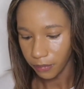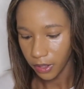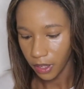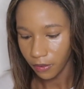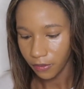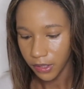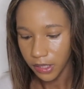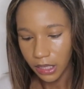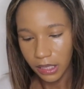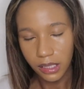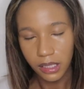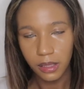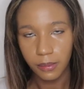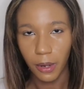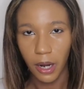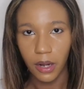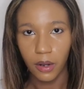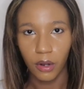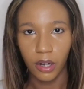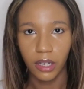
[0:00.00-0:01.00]
If it does
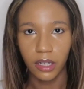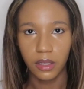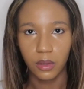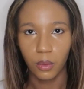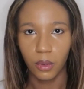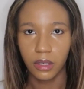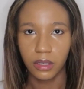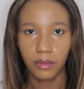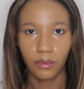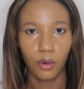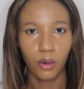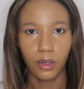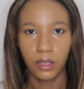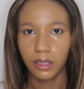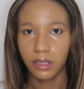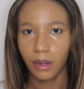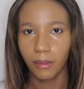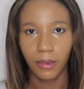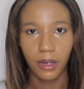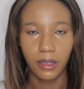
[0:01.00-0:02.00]
spread or it gets worse, of
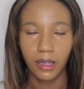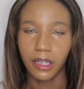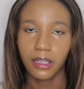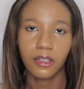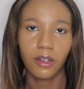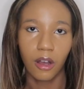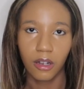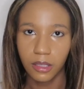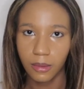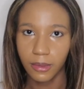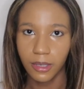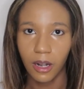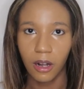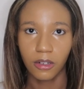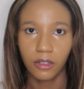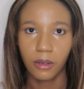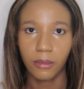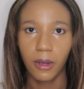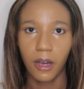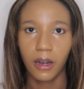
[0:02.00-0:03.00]
course I'm gonna like talk to my
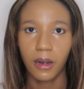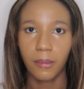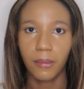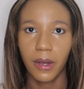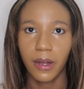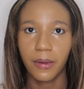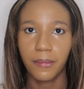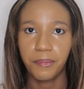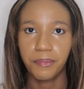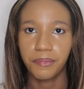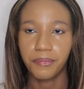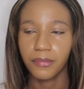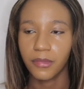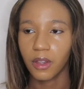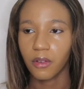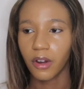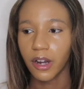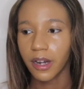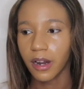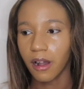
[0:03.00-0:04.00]
doctor about it, but
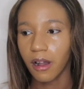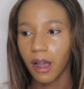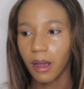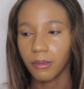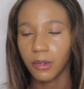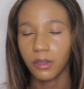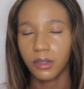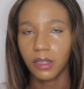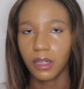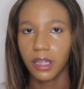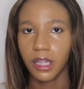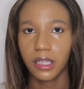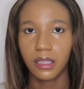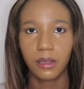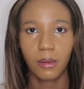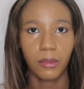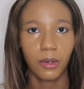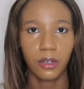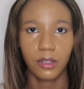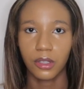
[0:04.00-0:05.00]
right now I'm using like
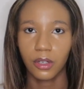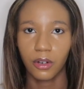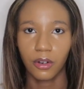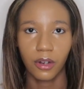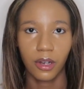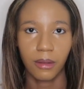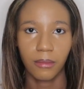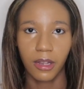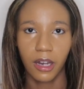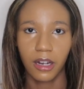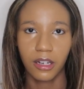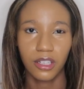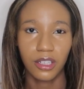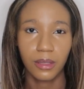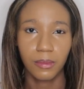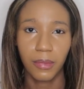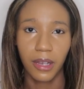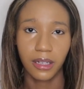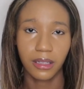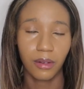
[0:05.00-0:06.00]
some Eucerin cream that I
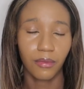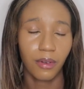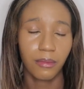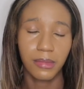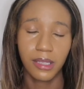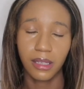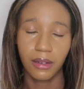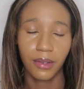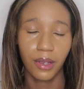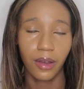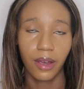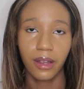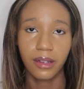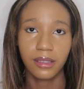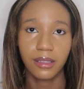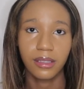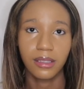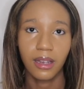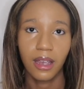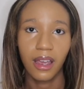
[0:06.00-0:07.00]
just picked up from
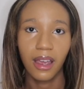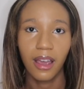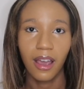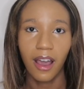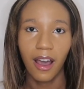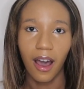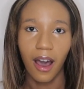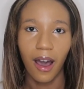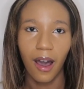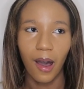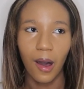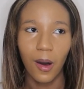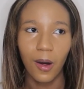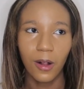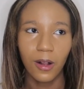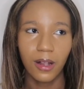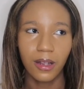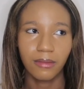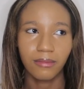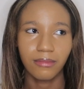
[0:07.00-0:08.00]
CVS.
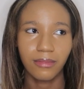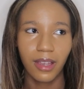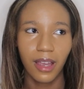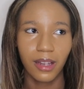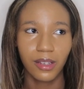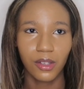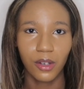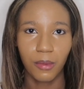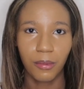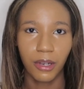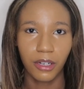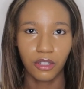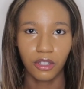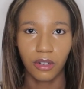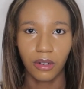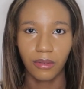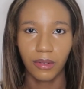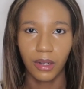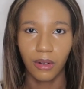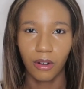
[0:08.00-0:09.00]
I'll insert a
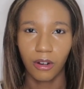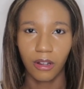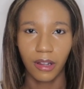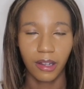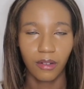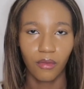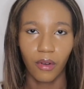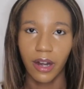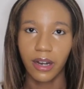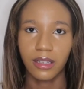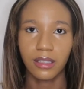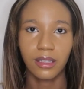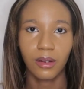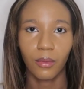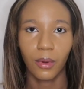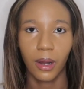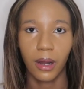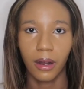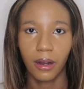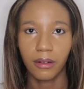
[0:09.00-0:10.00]
picture of it or like write it
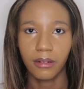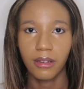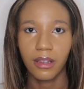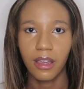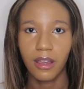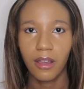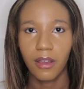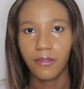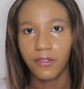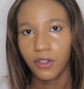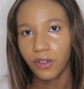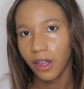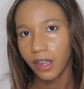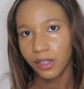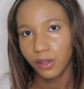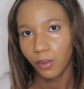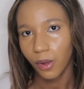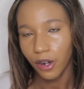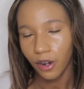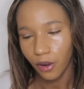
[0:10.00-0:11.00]
somewhere if you
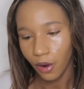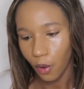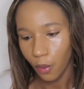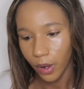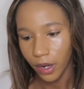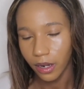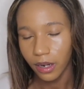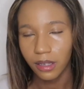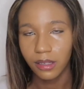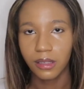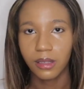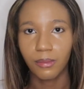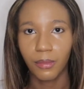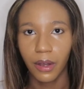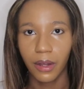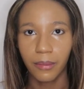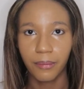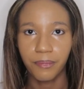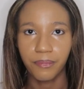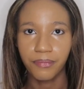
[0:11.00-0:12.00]
guys want to know what it is,
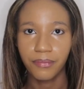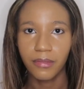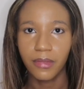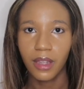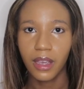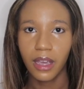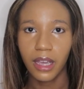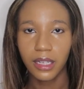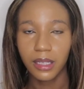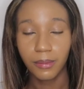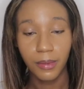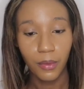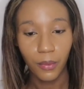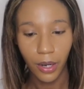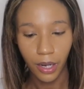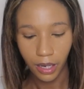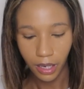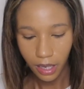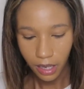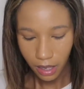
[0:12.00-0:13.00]
but it's been
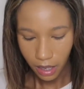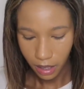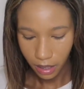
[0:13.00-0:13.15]
working.